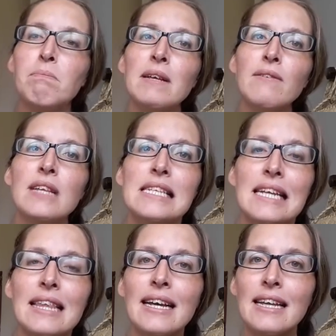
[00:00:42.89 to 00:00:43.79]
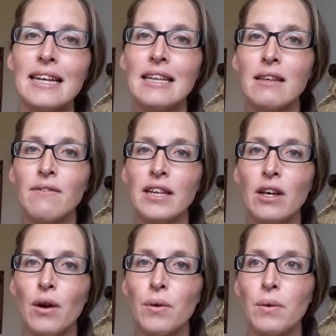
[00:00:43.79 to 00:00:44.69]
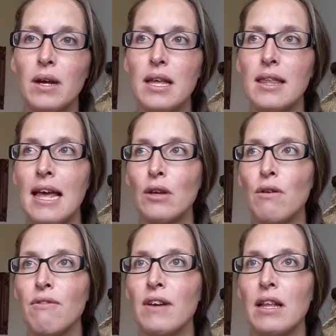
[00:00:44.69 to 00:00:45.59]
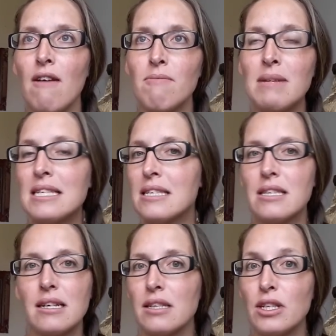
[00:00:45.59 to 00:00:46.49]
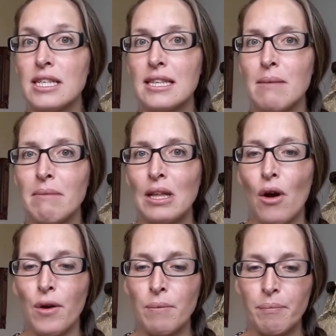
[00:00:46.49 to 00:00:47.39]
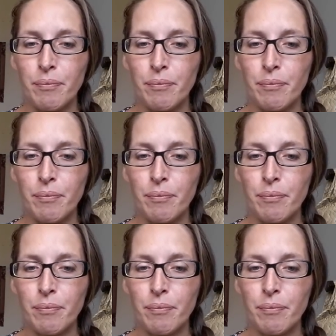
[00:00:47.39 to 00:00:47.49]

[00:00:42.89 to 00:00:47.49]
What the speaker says: But if there's anything at the end of the video that you feel I've missed, just let me know.